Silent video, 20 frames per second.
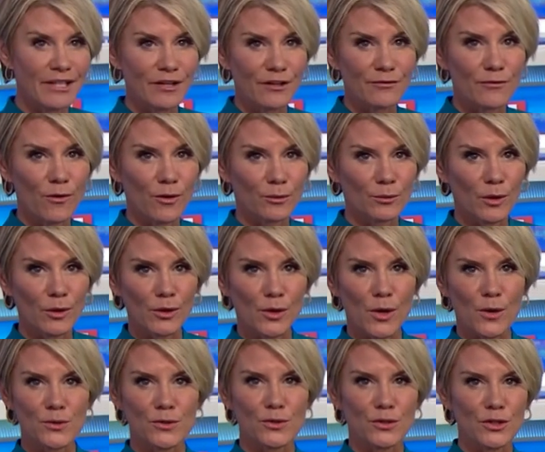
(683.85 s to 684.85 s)
here at 4, roller
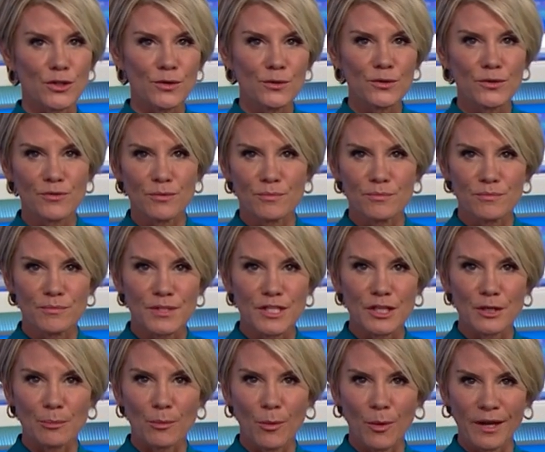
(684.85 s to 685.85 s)
coaster news from
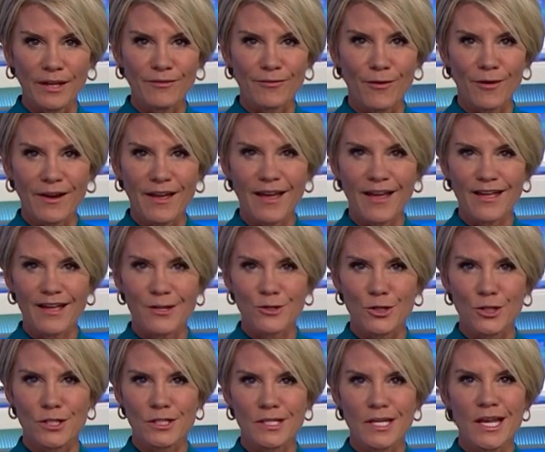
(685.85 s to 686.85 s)
Cedar Point for you. It
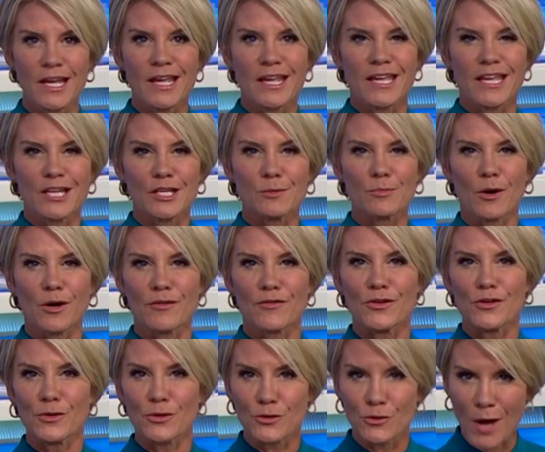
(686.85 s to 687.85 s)
just is part of a
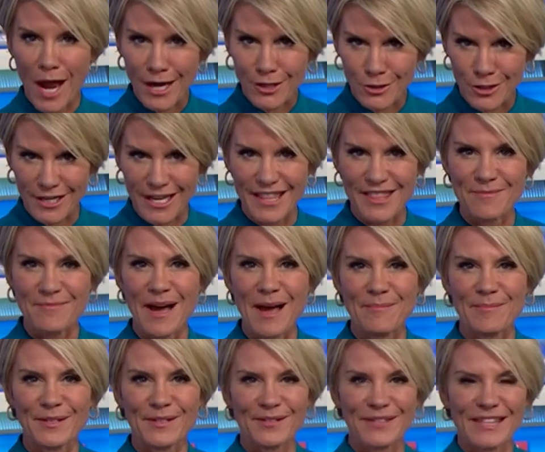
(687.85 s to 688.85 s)
new attraction at the
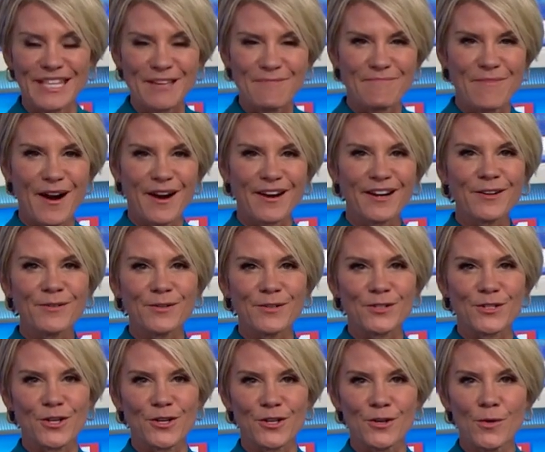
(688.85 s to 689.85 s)
popular theme park. We'll
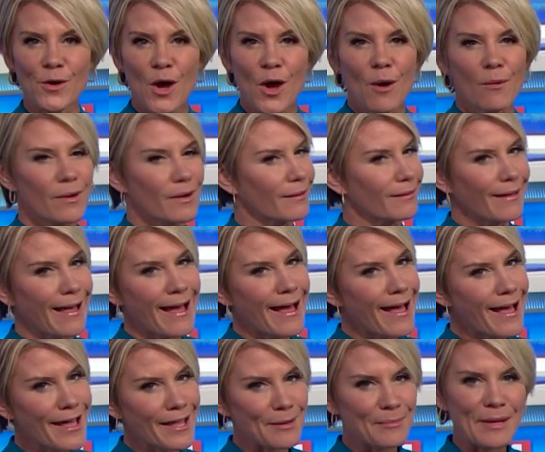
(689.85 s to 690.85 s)
show you what a
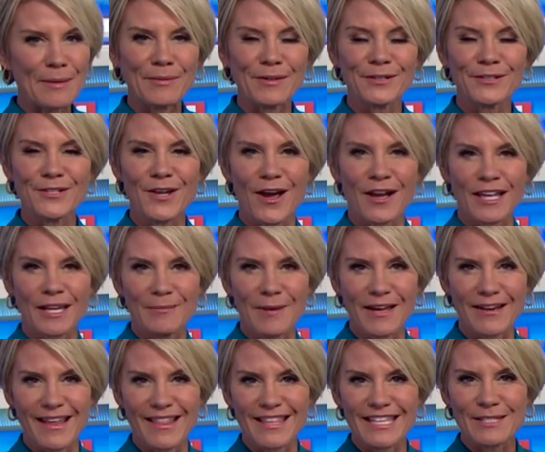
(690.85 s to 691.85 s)
lot of people are talking
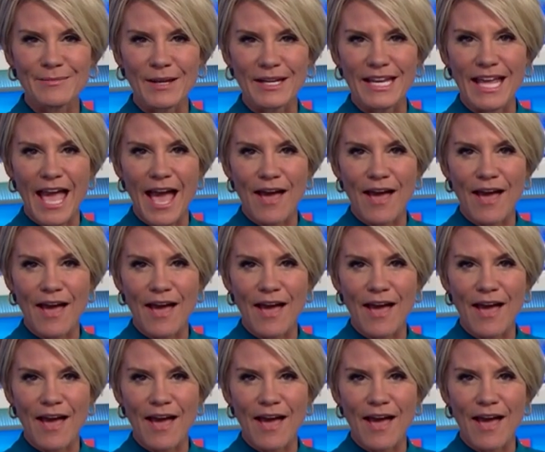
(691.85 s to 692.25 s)
about on this Monday